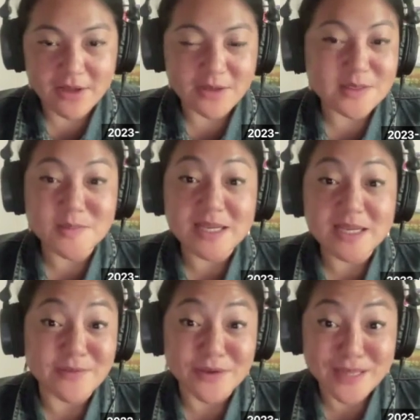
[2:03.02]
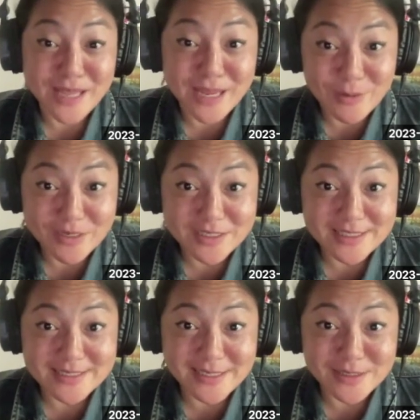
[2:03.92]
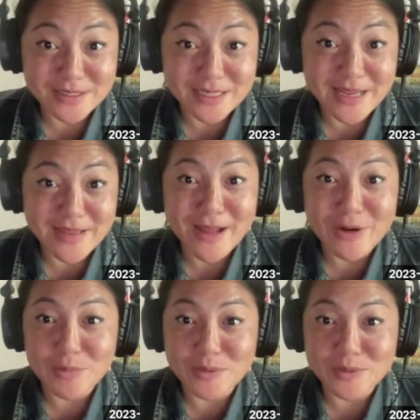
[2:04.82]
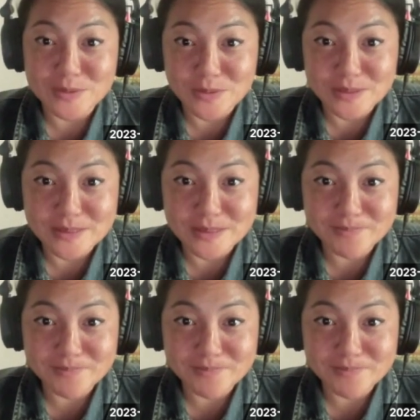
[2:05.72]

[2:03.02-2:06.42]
you speak a different language, essentially, and that opens doors.